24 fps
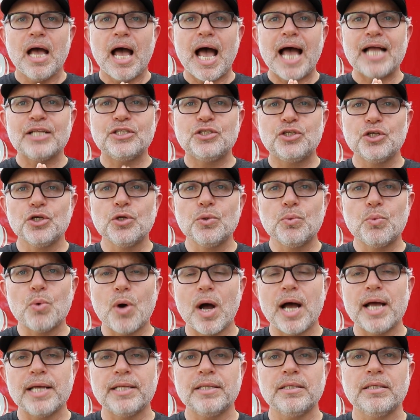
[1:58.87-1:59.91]
I do
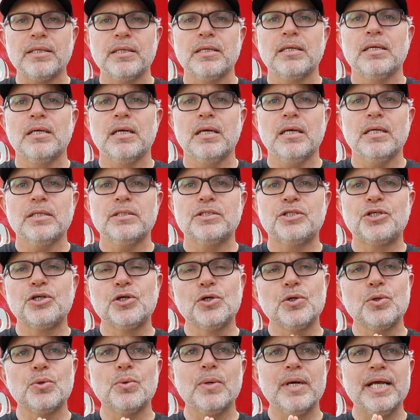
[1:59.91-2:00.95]
want
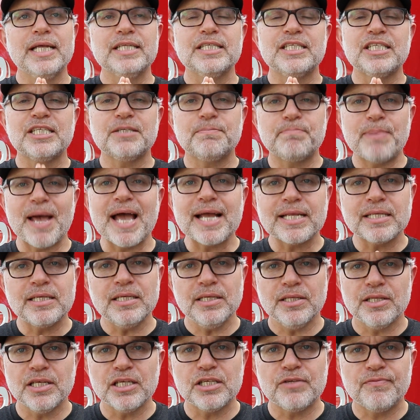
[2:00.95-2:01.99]
to inspect
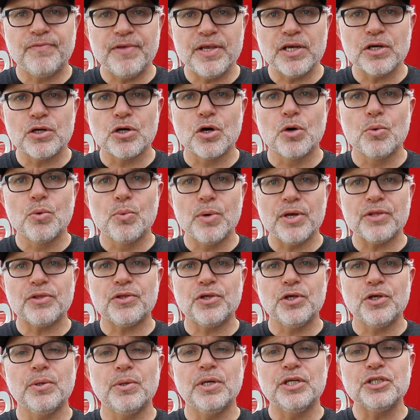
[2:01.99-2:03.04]
this vehicle with
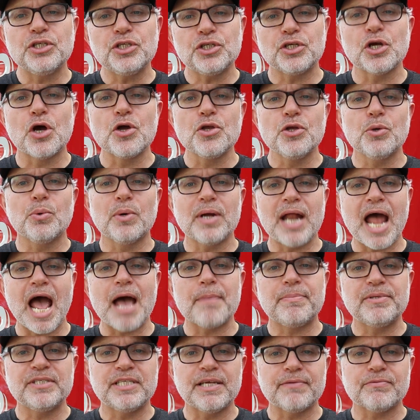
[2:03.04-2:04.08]
and show you what
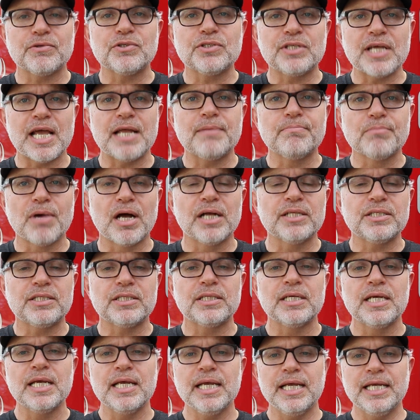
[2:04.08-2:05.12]
happens after 10
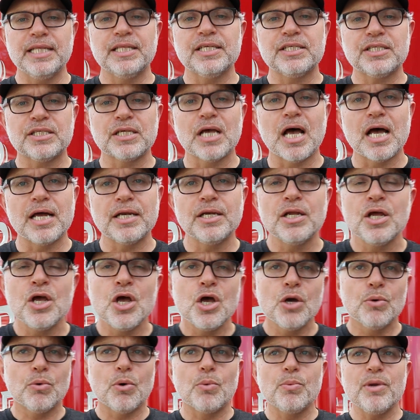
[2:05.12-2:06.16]
months in the sun.
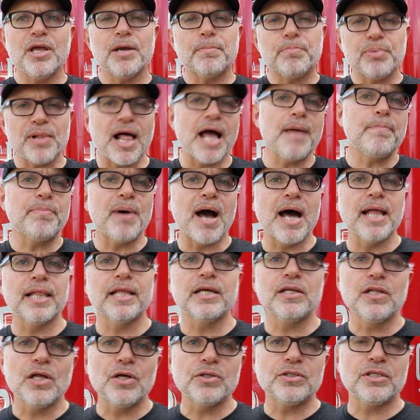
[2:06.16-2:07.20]
When we apply
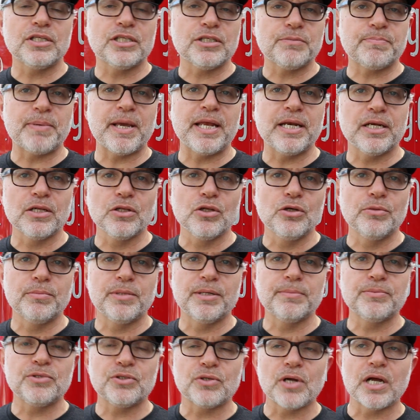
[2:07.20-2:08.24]
Polyglow to this painted
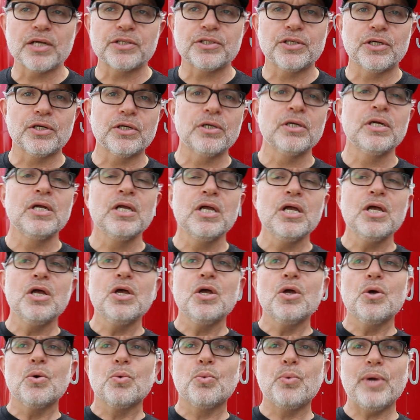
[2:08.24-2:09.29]
aluminum structure,
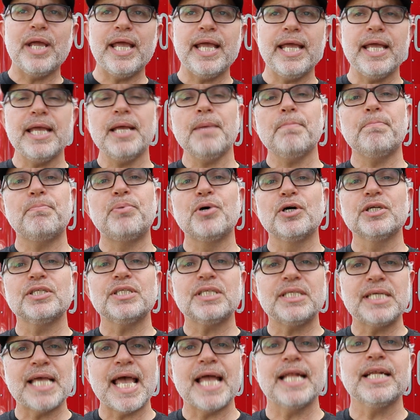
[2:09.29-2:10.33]
we
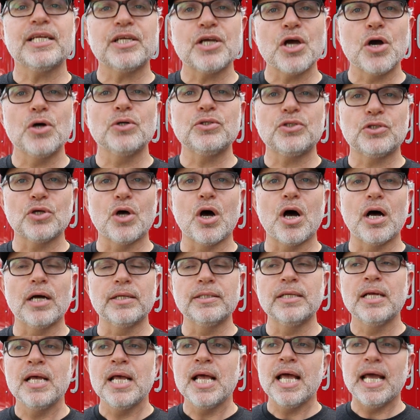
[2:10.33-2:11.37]
put 10 coats
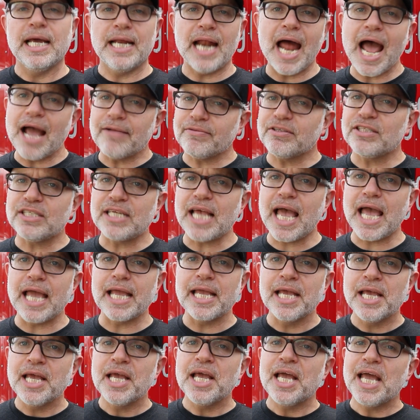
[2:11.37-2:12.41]
on, and I have to say,
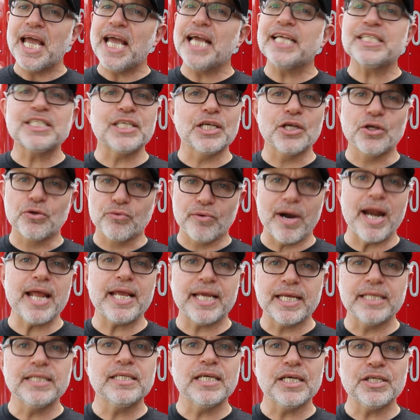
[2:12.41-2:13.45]
it's in great
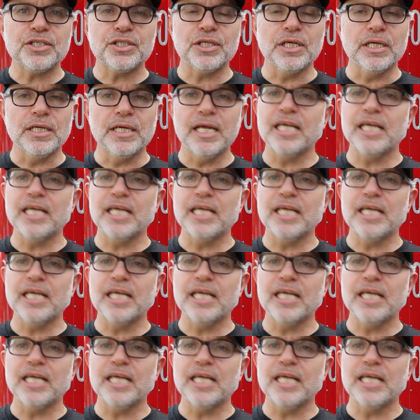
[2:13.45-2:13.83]
condition.